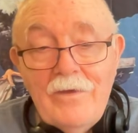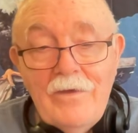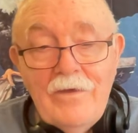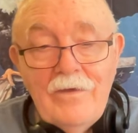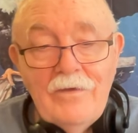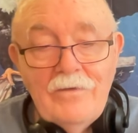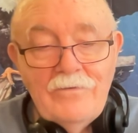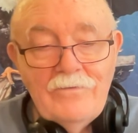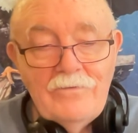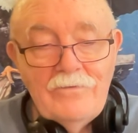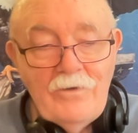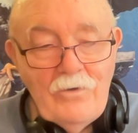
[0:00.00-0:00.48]

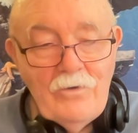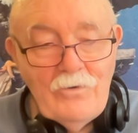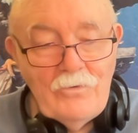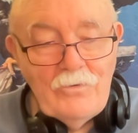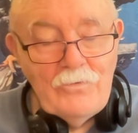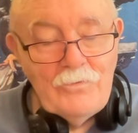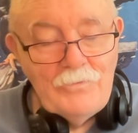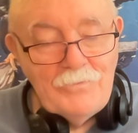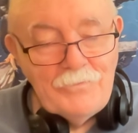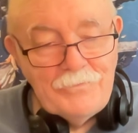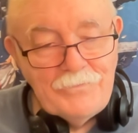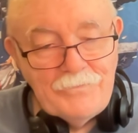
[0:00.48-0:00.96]
So
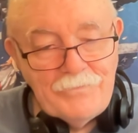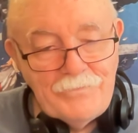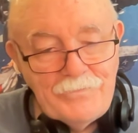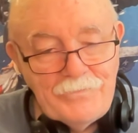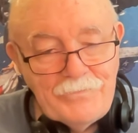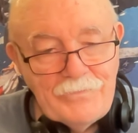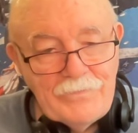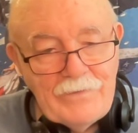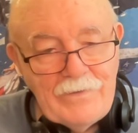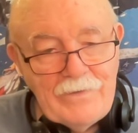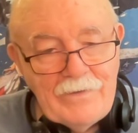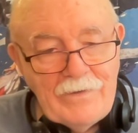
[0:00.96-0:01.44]

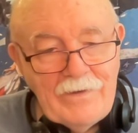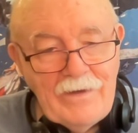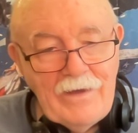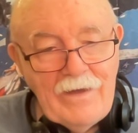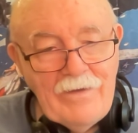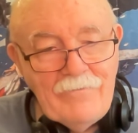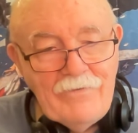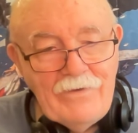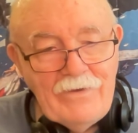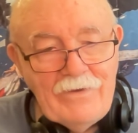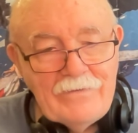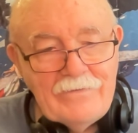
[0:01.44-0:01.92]

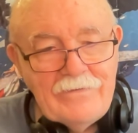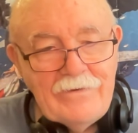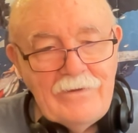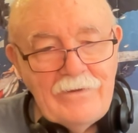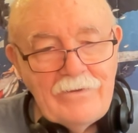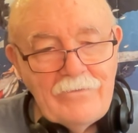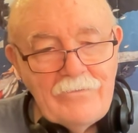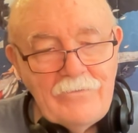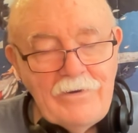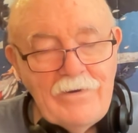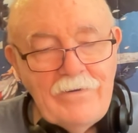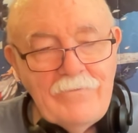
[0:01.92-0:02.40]
I've had
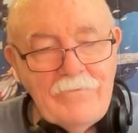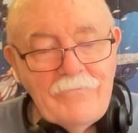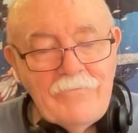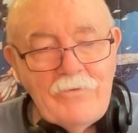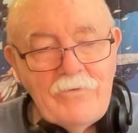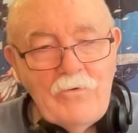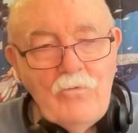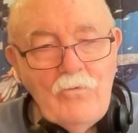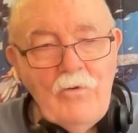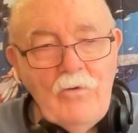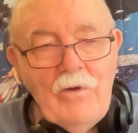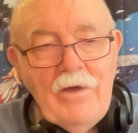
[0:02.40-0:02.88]
Telegram for
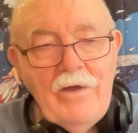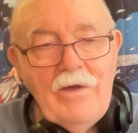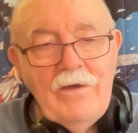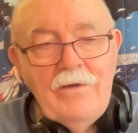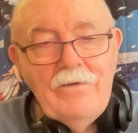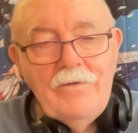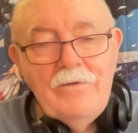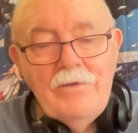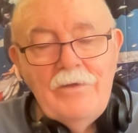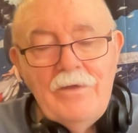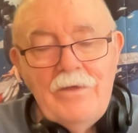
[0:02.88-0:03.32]
a while.